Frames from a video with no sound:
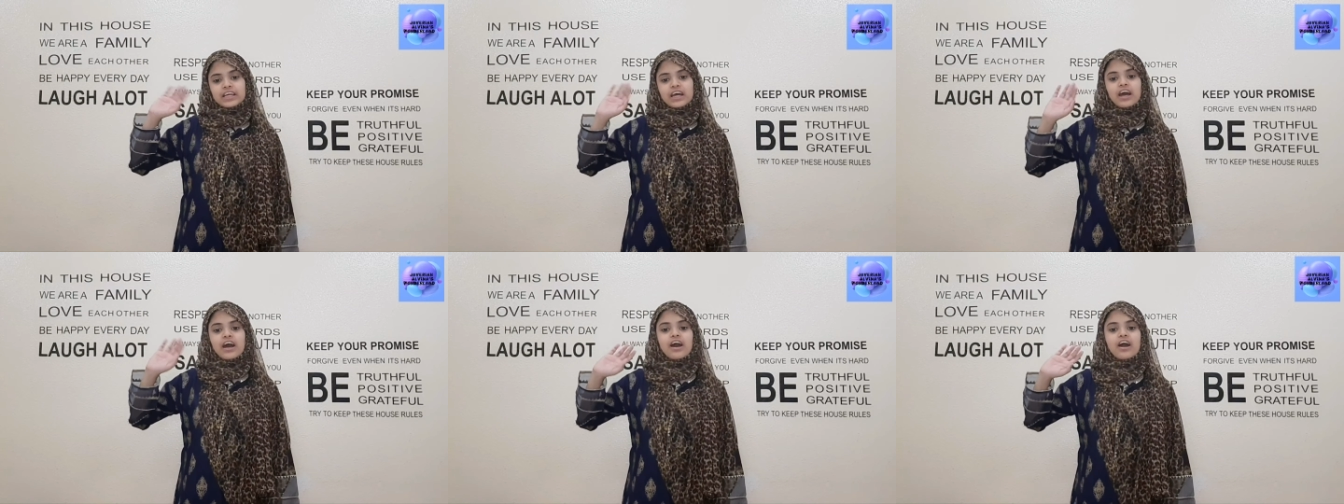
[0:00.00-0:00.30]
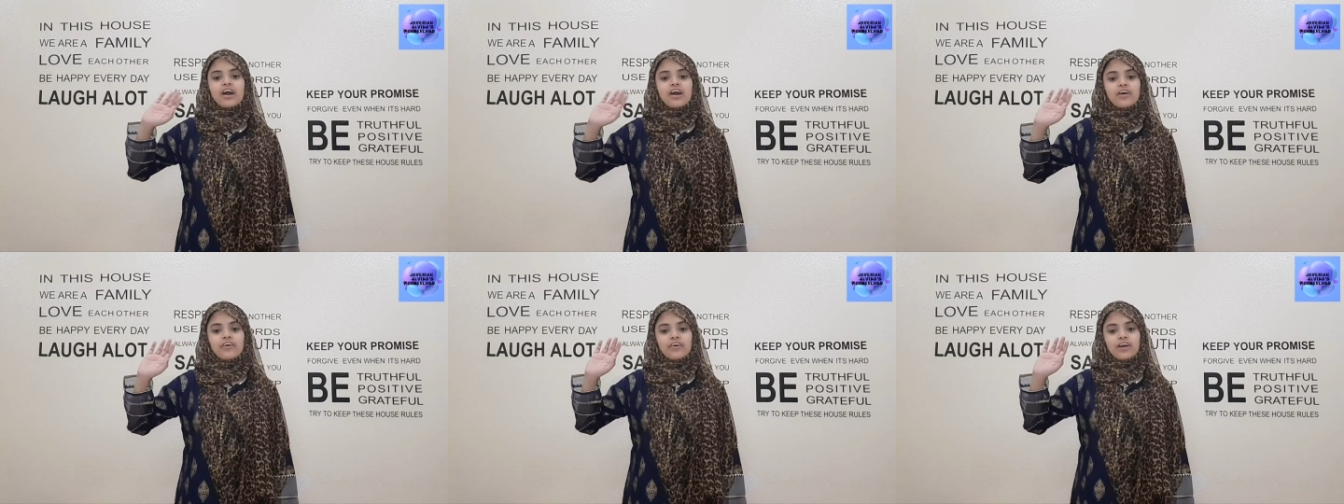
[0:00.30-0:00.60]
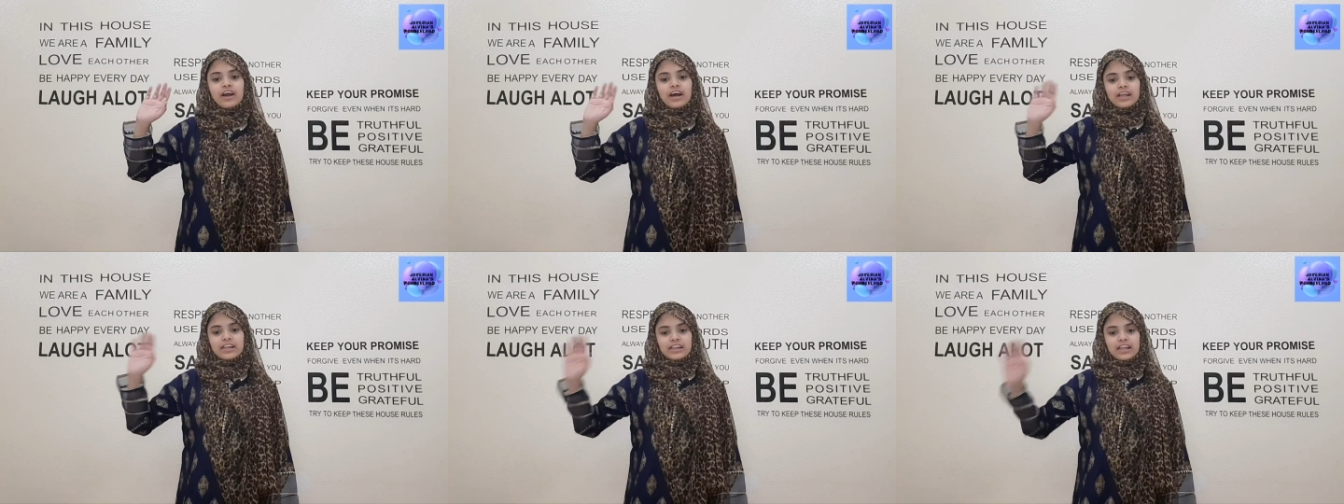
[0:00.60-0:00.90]

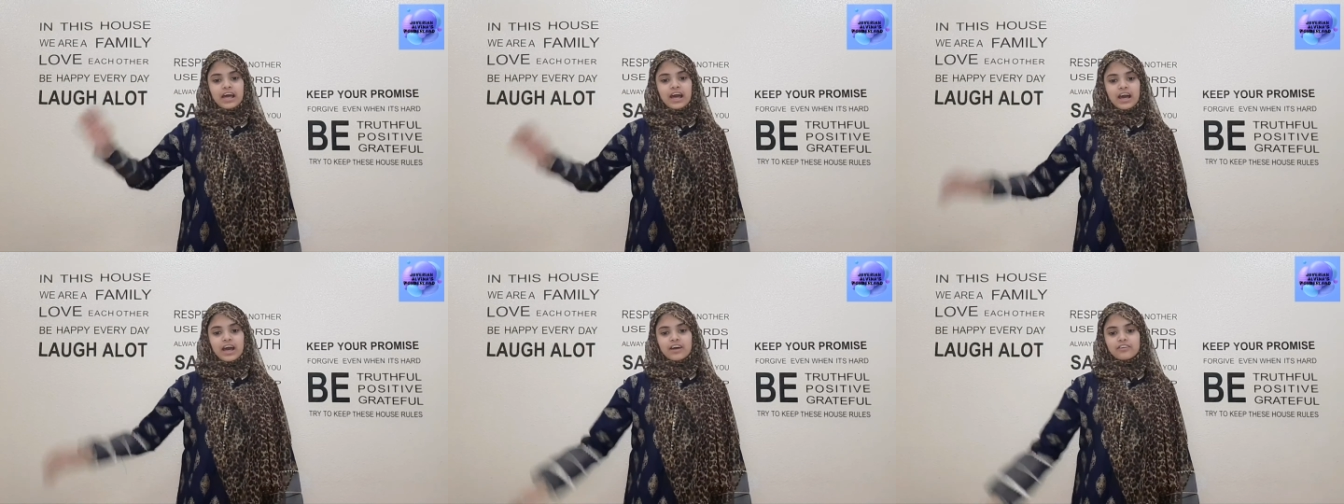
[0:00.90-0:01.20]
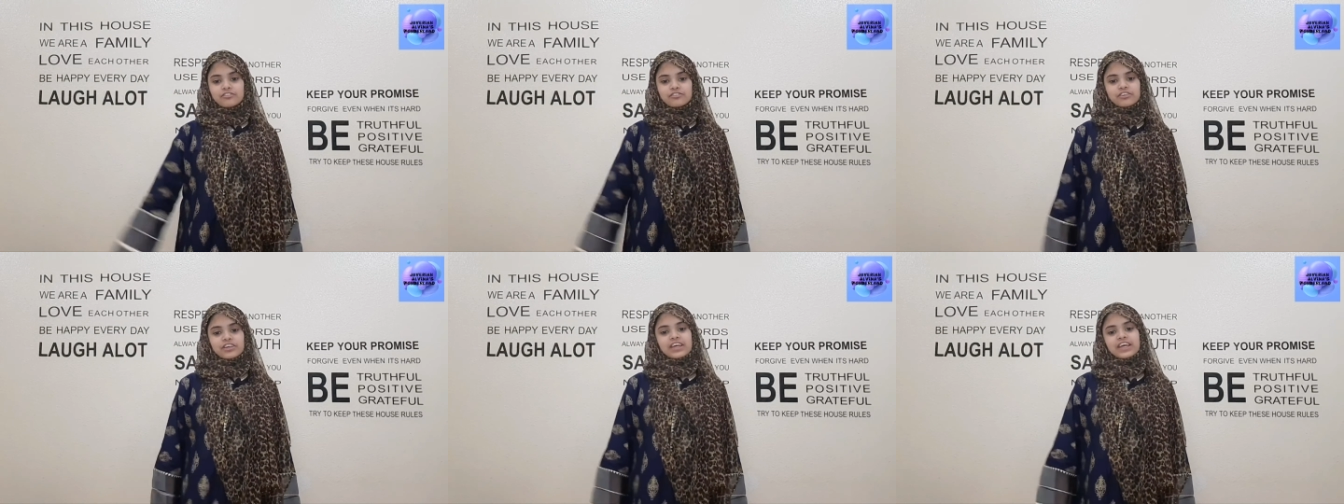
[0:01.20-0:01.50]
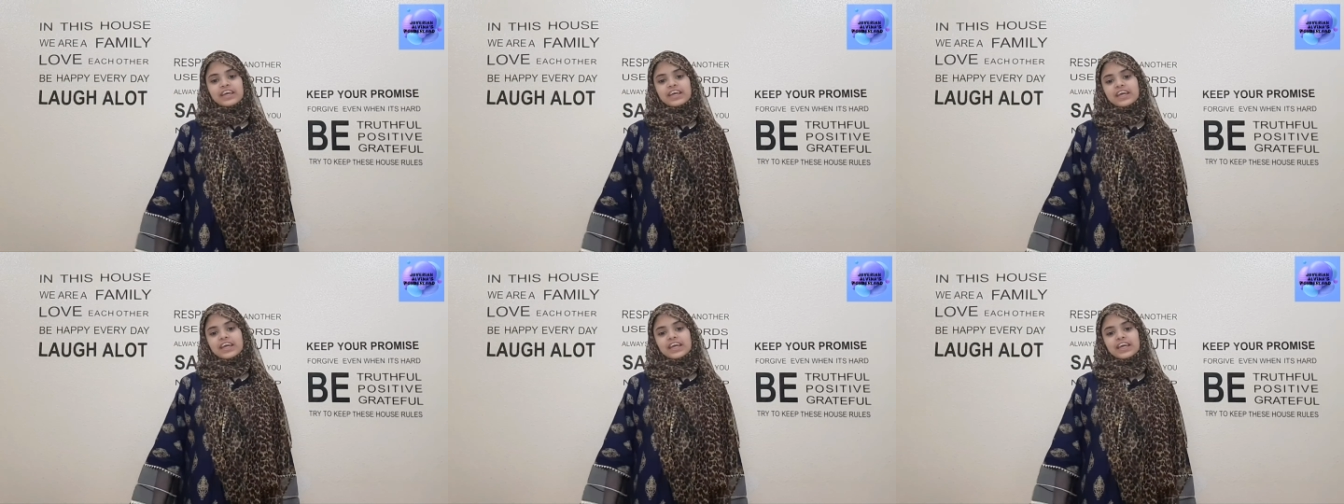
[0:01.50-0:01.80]
Ciao. Allah
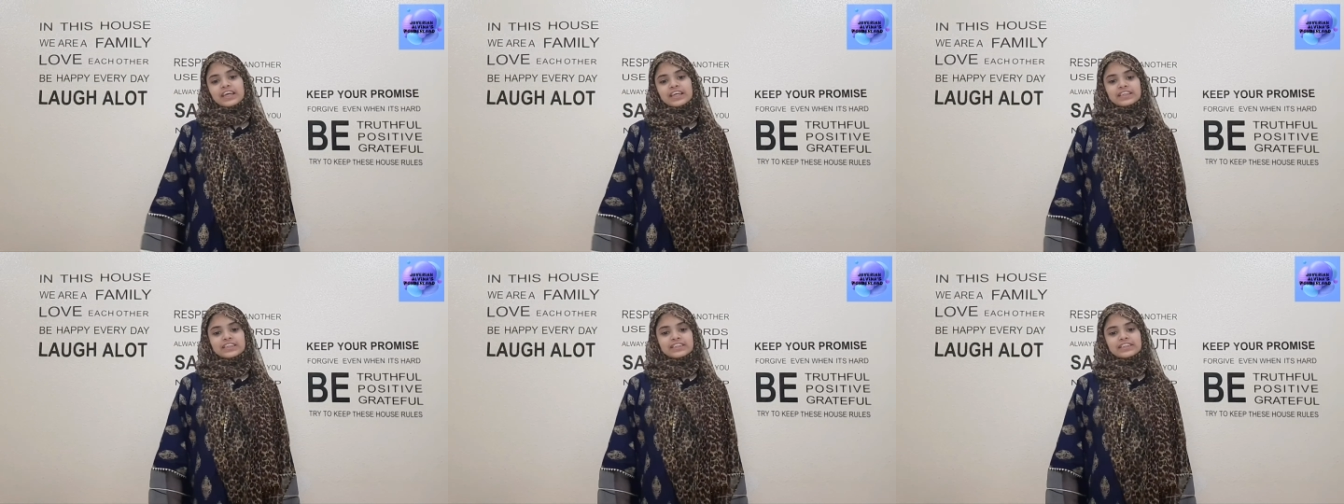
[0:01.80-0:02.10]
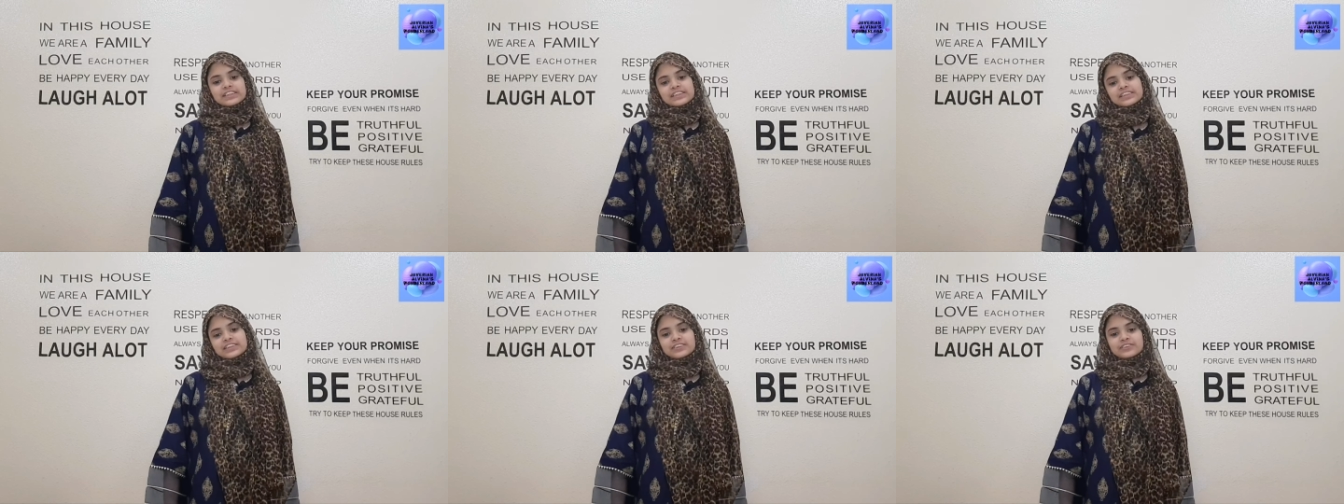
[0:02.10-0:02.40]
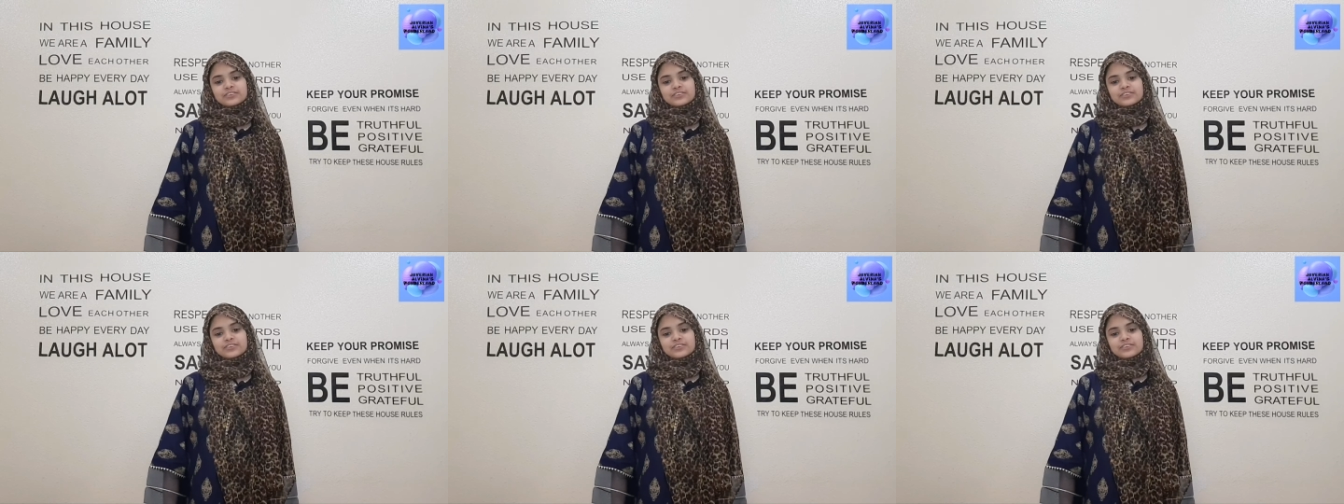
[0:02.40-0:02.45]
Hafiz.